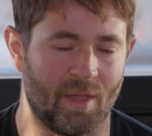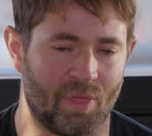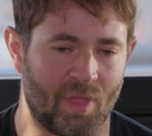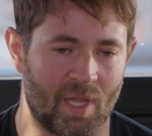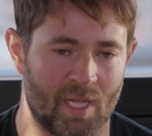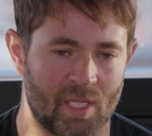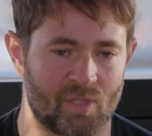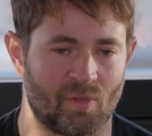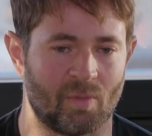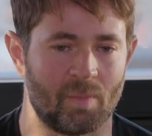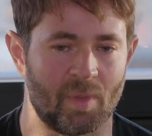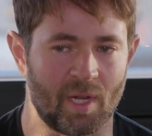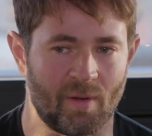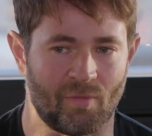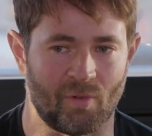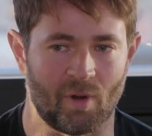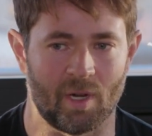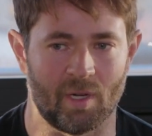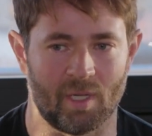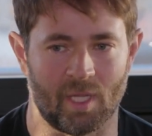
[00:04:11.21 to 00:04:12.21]
things from the
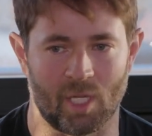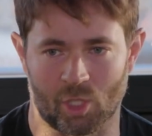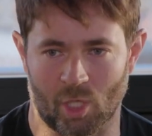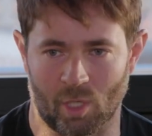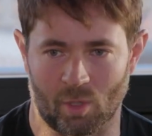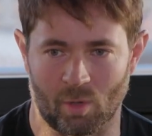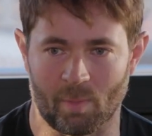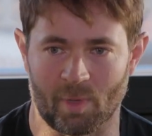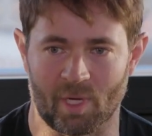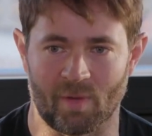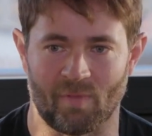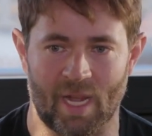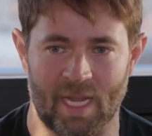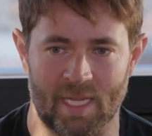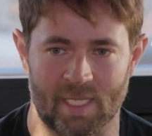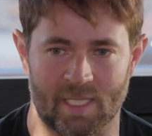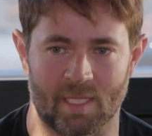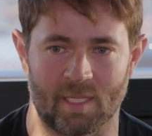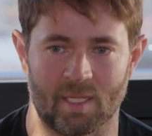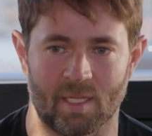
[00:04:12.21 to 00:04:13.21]
different kitchen equipment
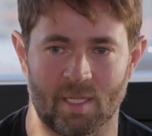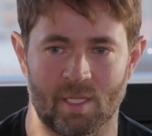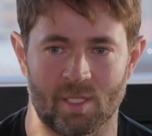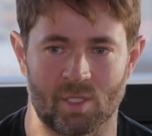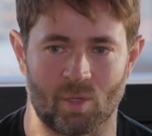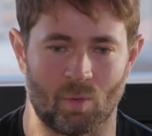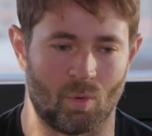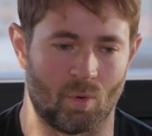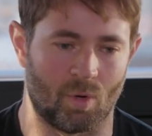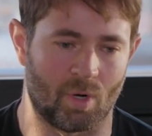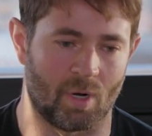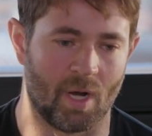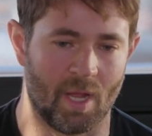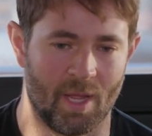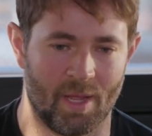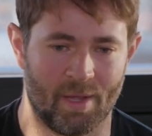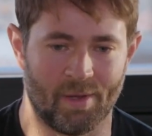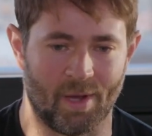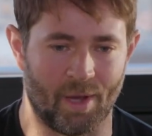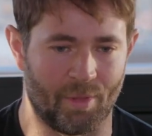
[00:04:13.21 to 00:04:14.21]
devices or
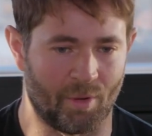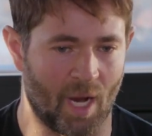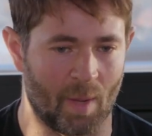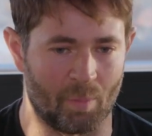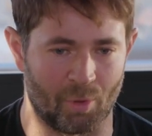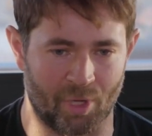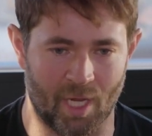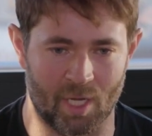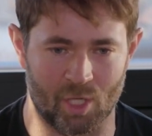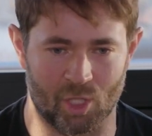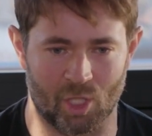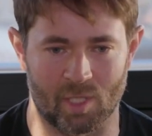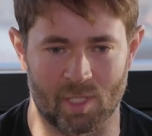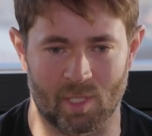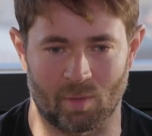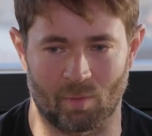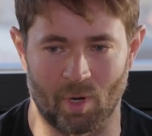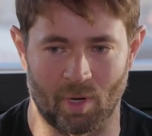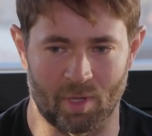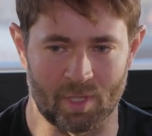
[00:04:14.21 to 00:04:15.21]
other applications
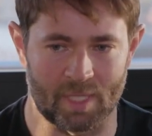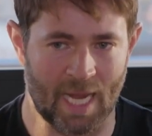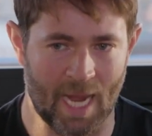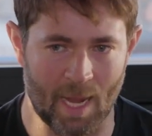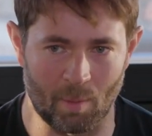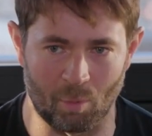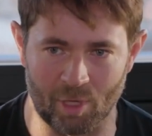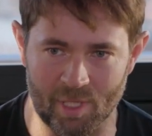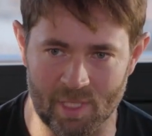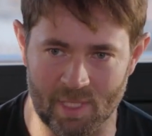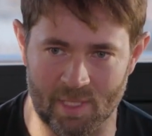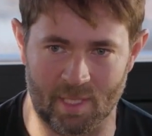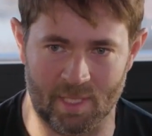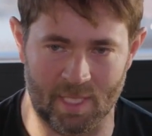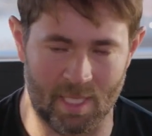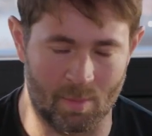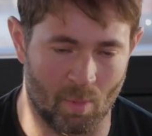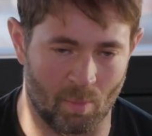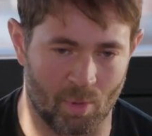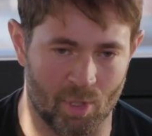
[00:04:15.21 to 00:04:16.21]
that run on tablets that
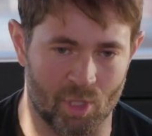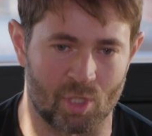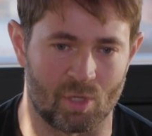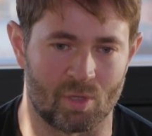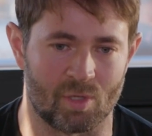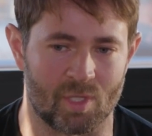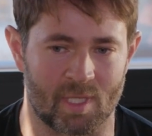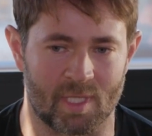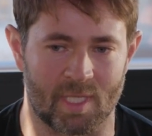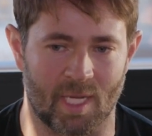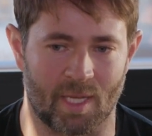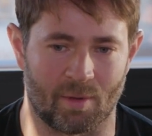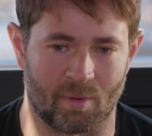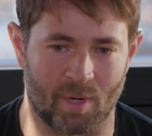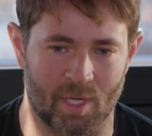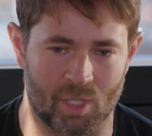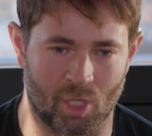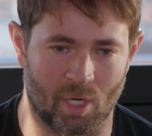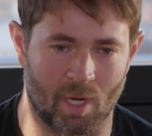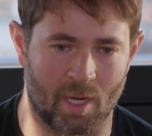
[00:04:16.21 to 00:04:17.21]
team members use inside the
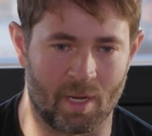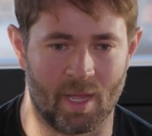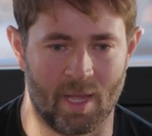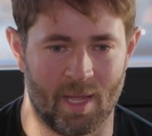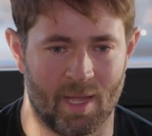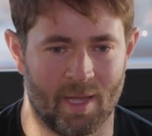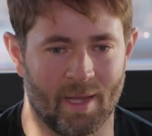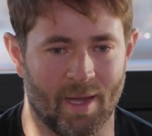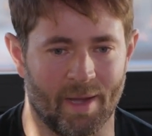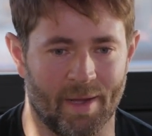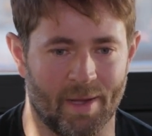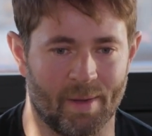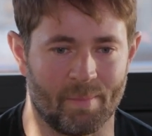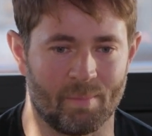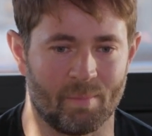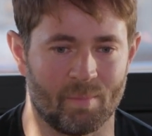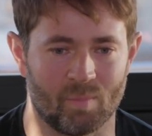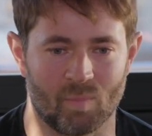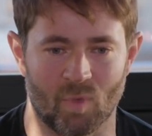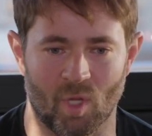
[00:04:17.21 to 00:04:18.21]
restaurant,
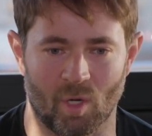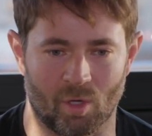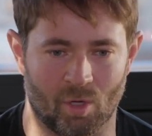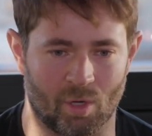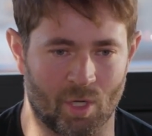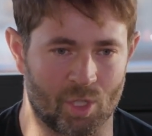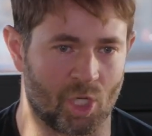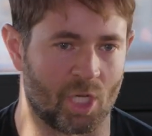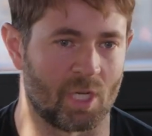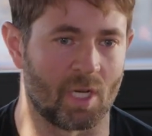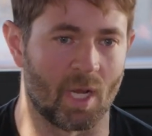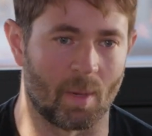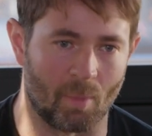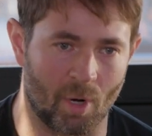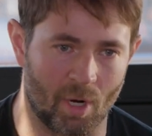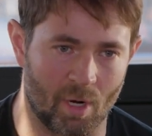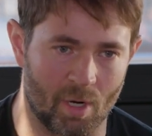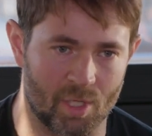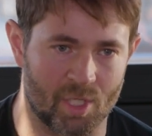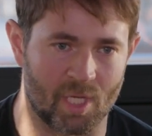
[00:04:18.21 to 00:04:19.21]
crunching
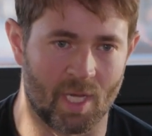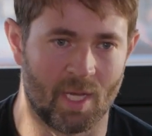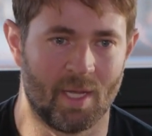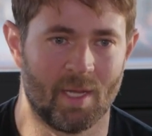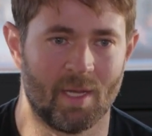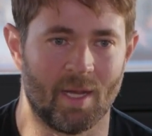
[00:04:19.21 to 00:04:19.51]
numbers,